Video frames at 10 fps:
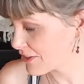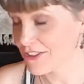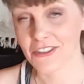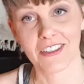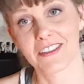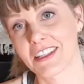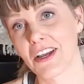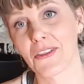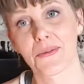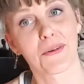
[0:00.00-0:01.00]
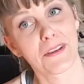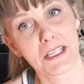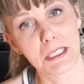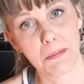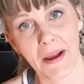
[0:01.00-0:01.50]
to just get through
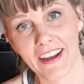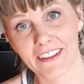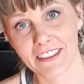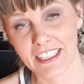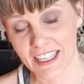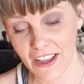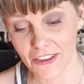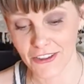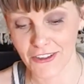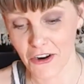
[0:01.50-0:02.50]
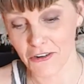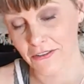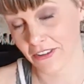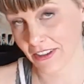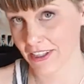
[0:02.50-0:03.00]
this pile together
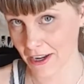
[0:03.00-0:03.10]
over the